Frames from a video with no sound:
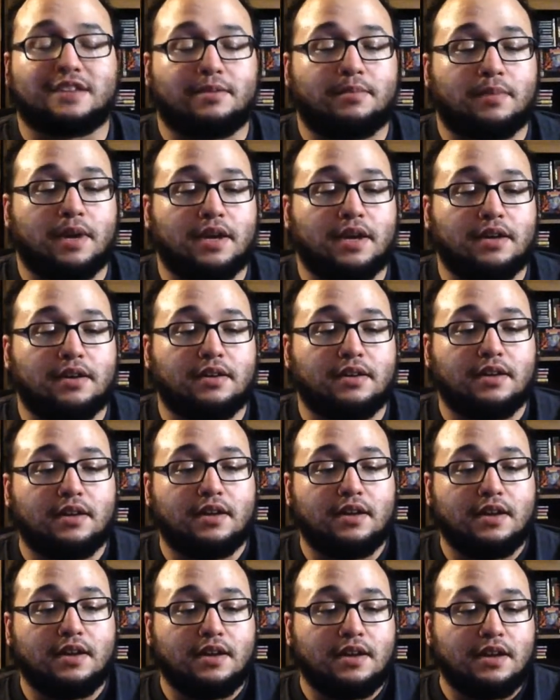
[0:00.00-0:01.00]
on my
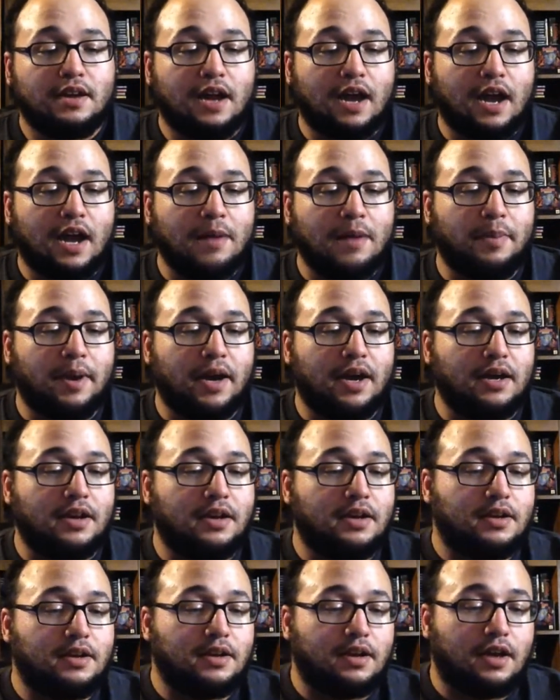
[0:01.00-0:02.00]

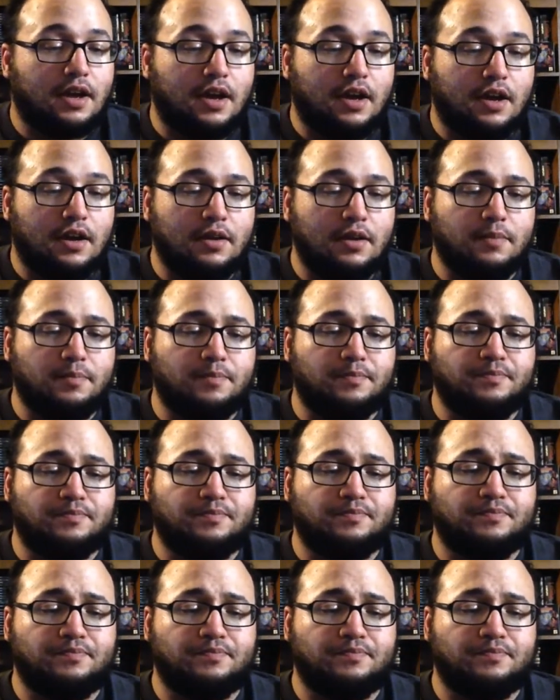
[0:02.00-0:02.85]
iPod. Um,